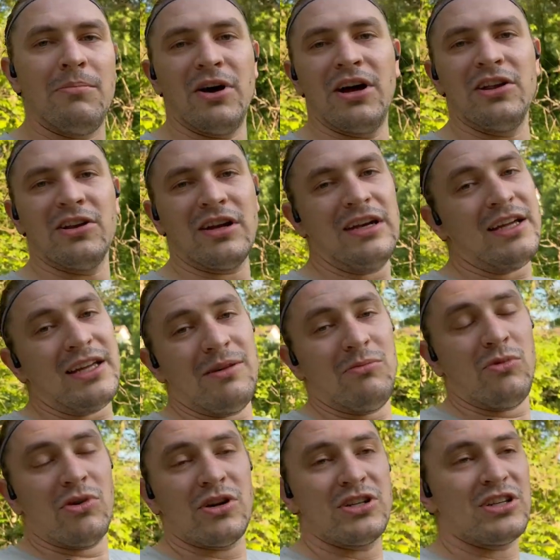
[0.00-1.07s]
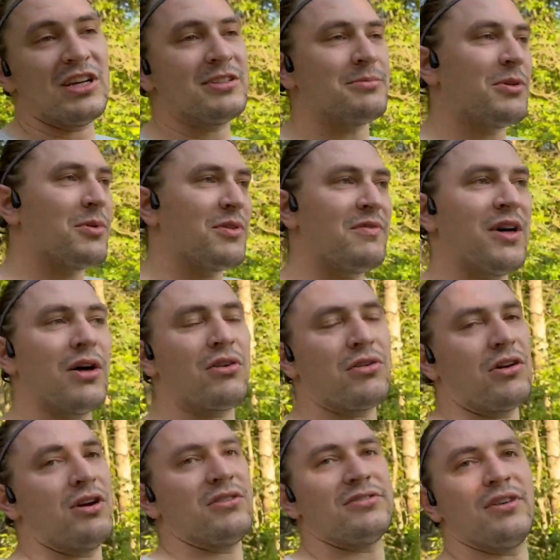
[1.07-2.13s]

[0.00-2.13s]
but you're gonna get more adjustment with Velcro.